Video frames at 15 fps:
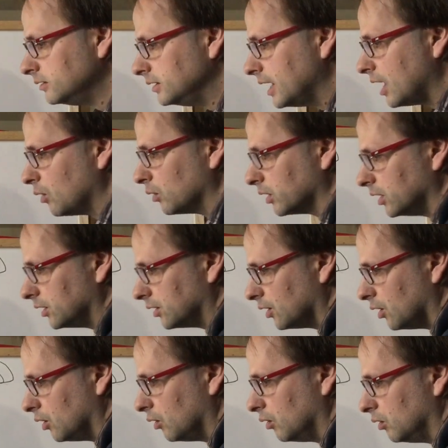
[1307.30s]
Now we're going to
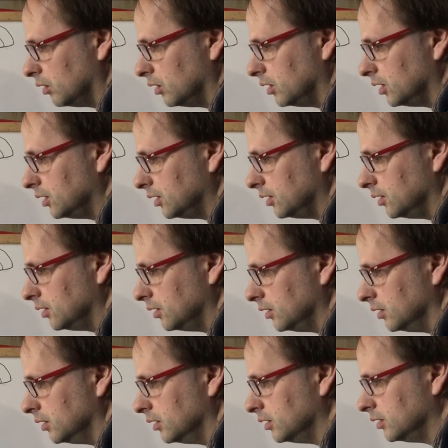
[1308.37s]
go
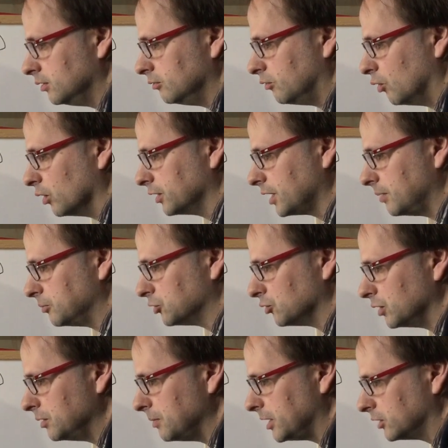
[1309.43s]
4 times
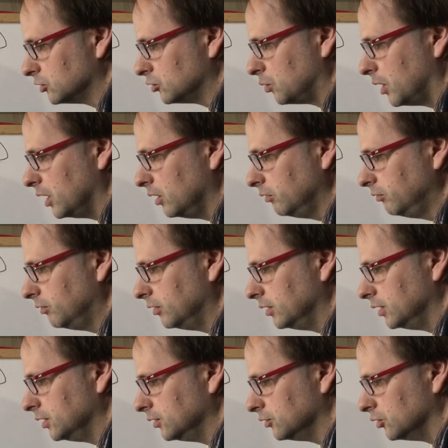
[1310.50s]
3 makes 12.
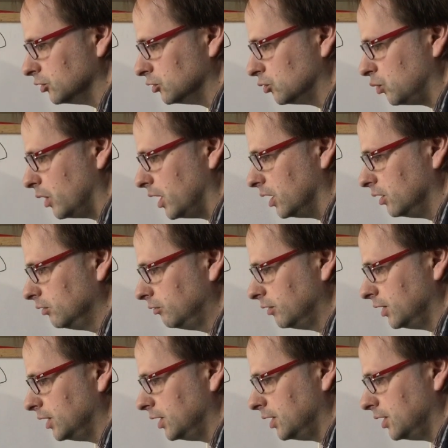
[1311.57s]
So 12
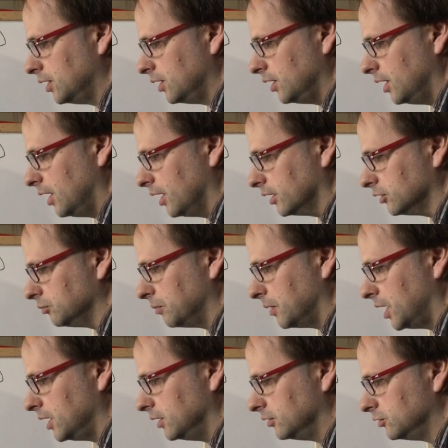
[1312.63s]
x
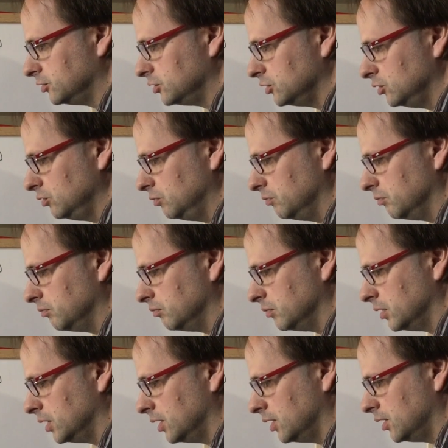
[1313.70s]
minus 2
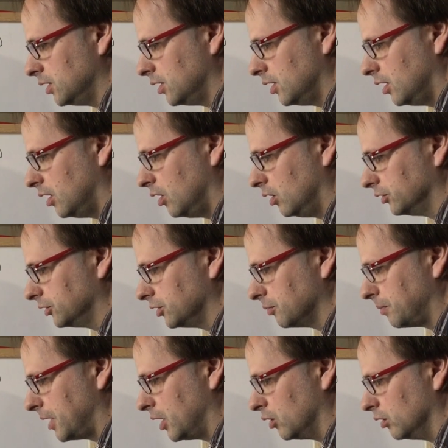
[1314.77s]
all to the
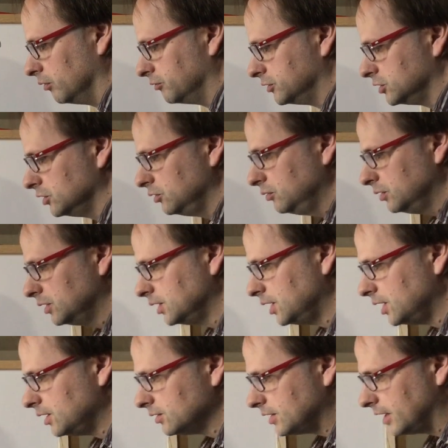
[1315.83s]
power of 2.
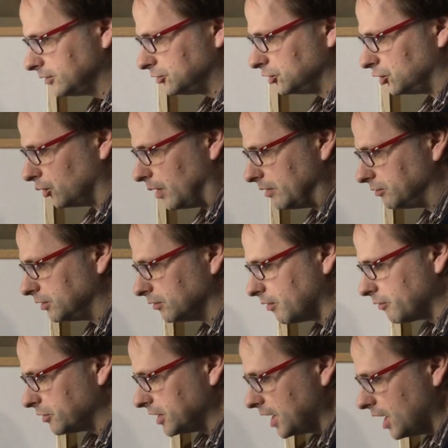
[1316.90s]
That's the derivative
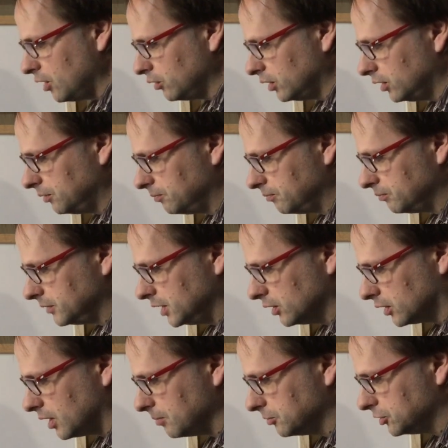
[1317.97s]
of the outer.
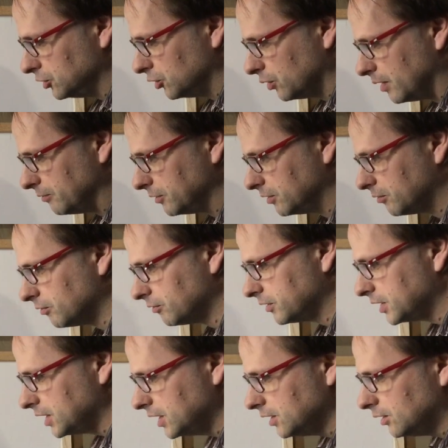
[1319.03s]
Here comes the derivative of
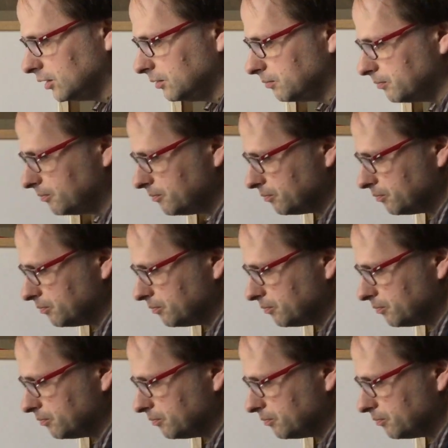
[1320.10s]
the inner.